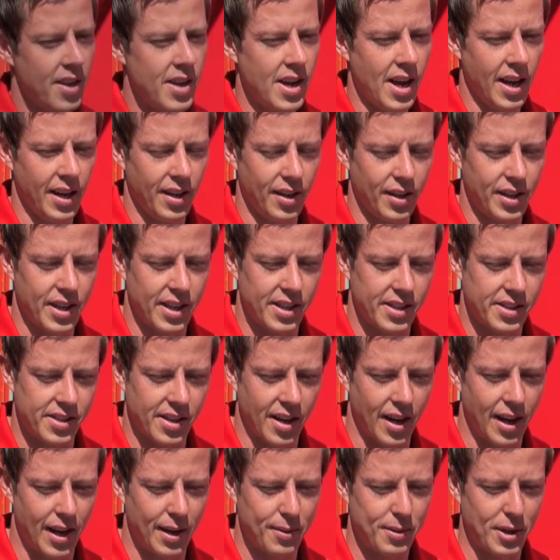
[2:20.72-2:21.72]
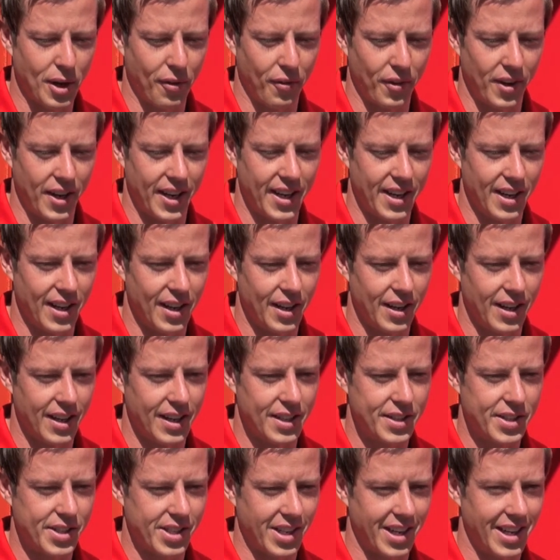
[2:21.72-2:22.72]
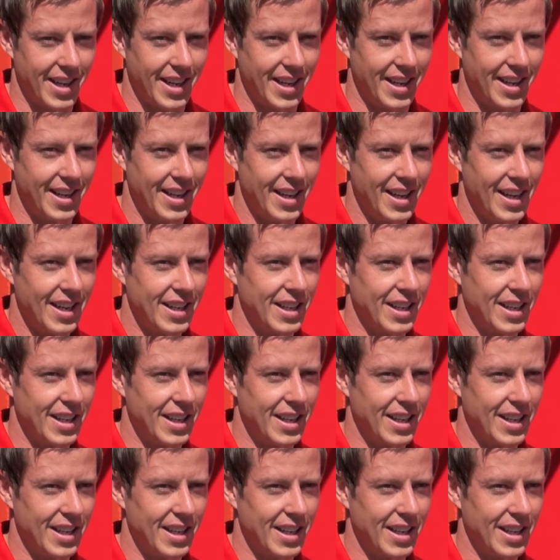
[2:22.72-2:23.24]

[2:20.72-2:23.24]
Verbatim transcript: Look, it's um, definitely a lot less uh,